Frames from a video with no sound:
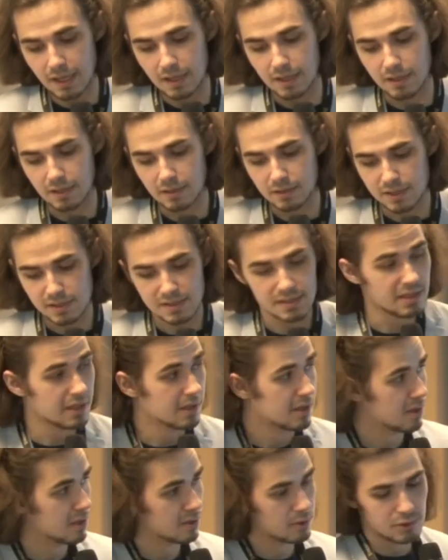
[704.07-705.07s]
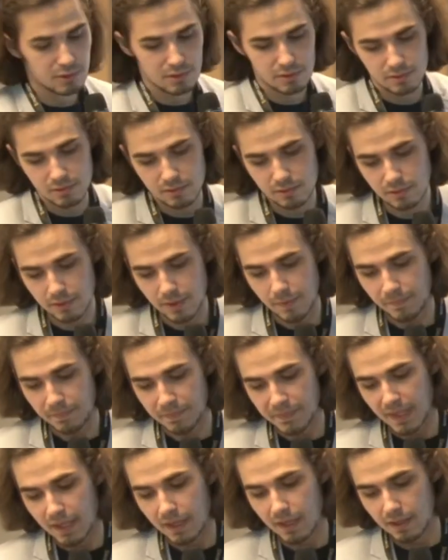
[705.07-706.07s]
Let's take a closer look.
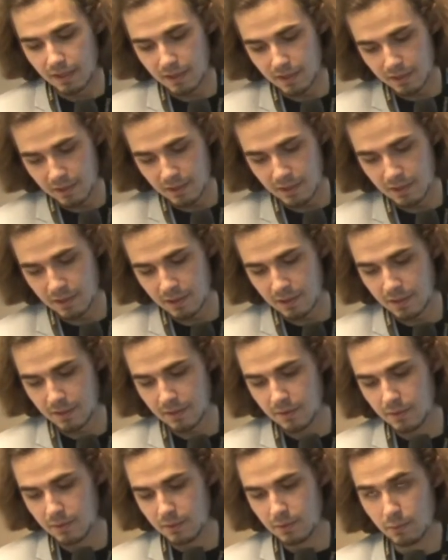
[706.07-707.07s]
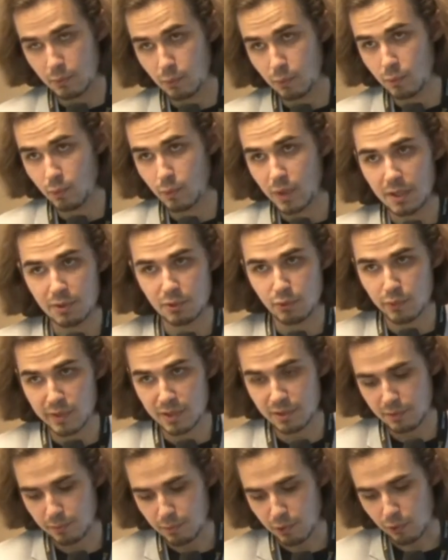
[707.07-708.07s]
Why do we
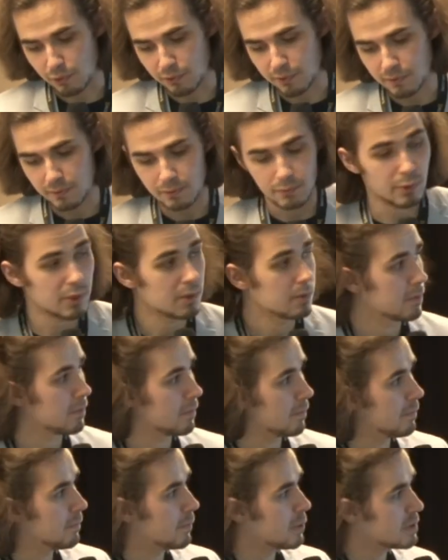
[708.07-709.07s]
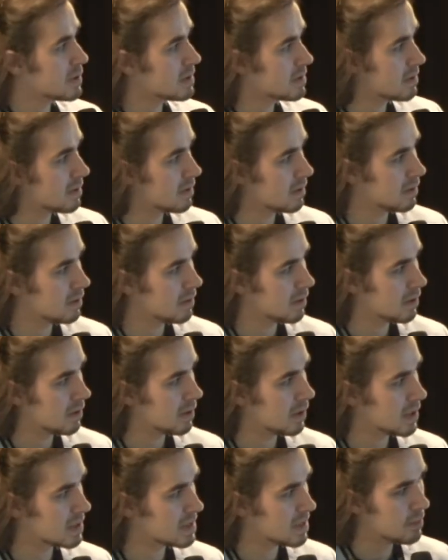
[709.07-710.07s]
need both? Well, first
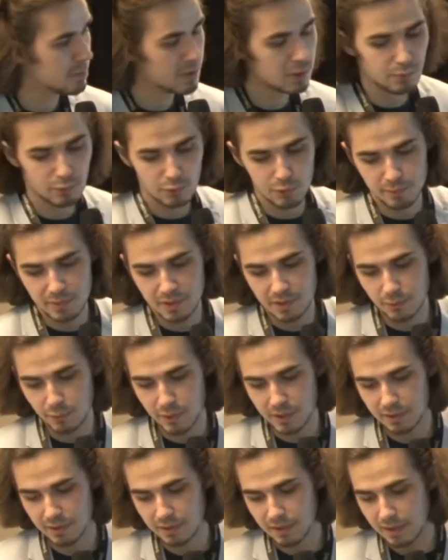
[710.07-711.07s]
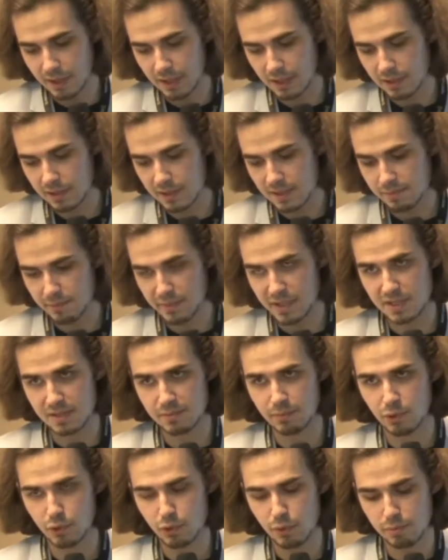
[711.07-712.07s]
example would be when Alice pays
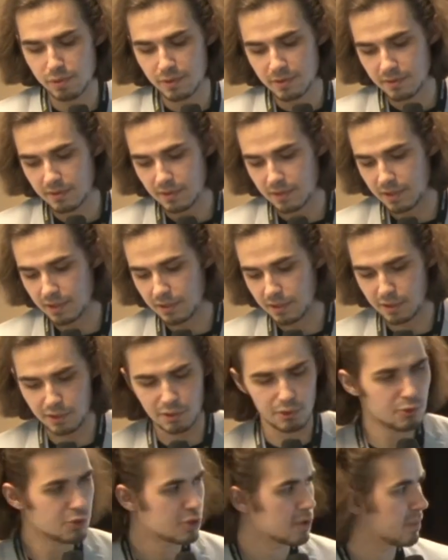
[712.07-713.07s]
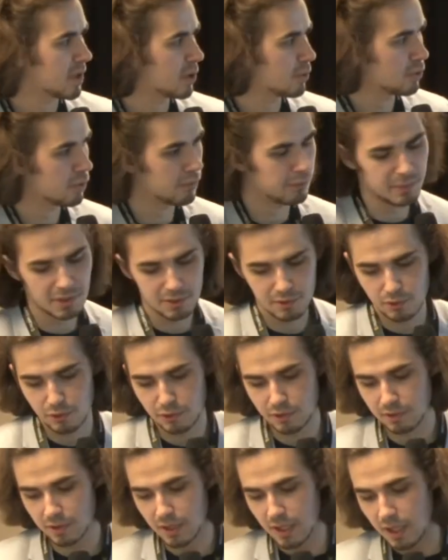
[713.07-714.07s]
Bob a huge amount of
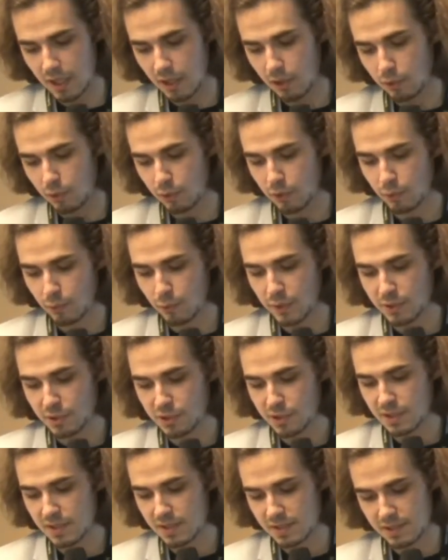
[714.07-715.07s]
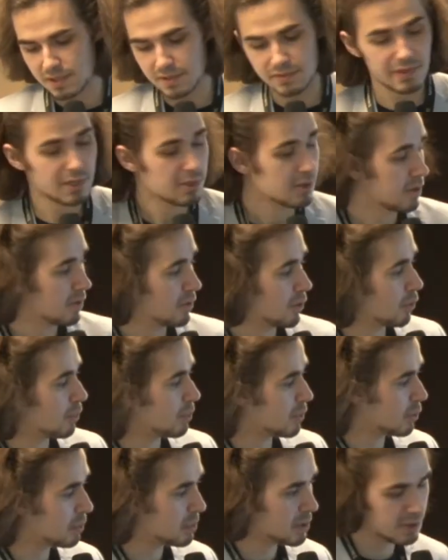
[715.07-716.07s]
Bitcoin, or when she is transferring her
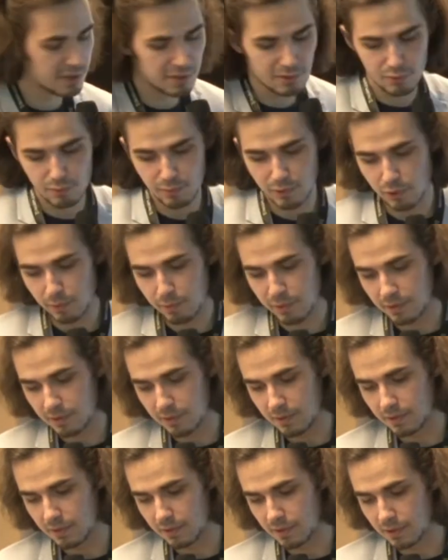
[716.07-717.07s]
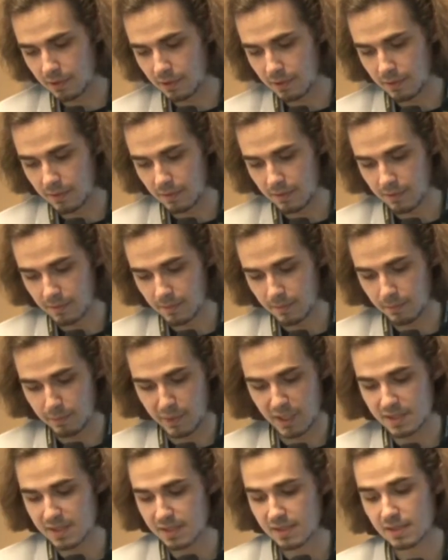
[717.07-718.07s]
property to Bob
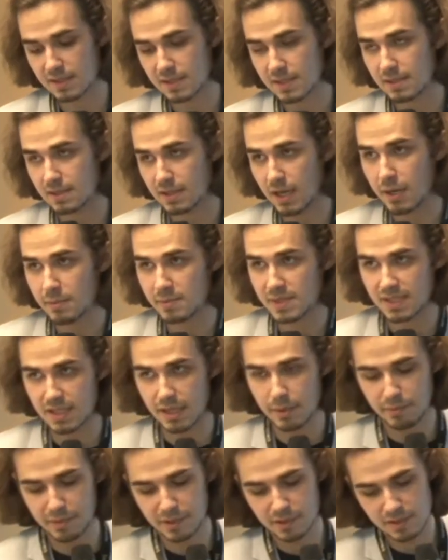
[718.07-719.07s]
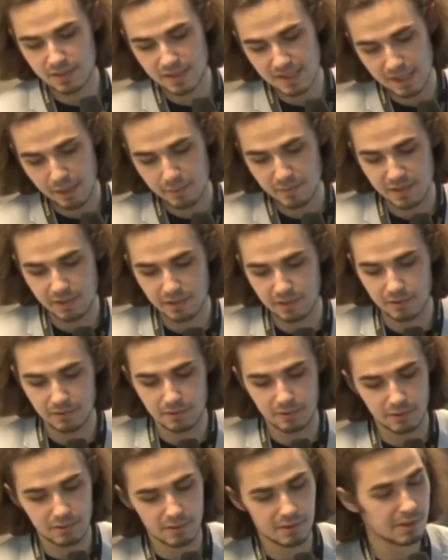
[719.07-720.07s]
by time-stamping something
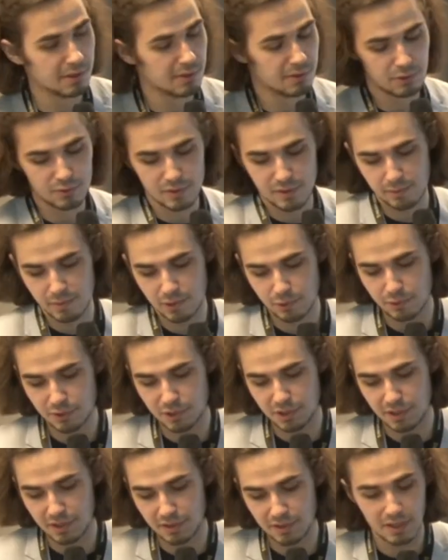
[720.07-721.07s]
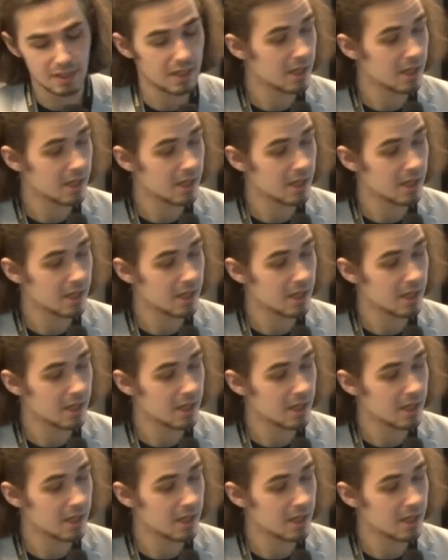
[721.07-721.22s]
into the blockchain.